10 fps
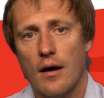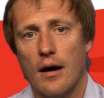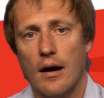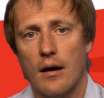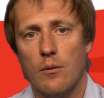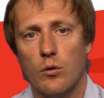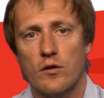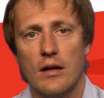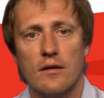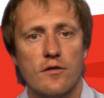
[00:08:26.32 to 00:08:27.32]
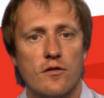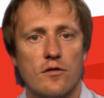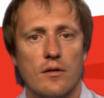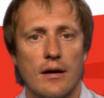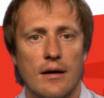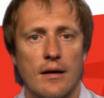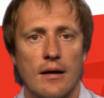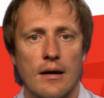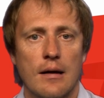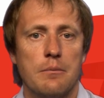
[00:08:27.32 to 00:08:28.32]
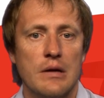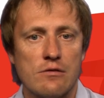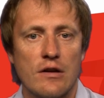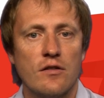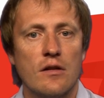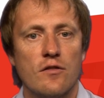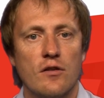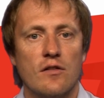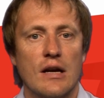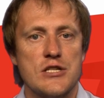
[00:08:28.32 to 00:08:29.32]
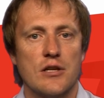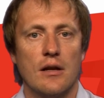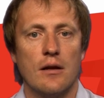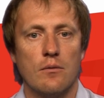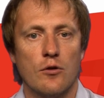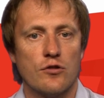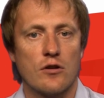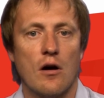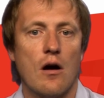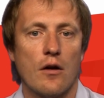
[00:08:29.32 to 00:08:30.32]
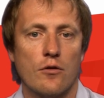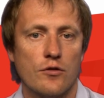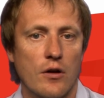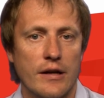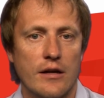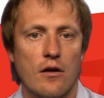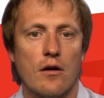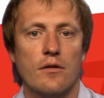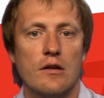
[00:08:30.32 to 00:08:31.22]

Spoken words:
What else? E-residency is actually not a card, not the ID card.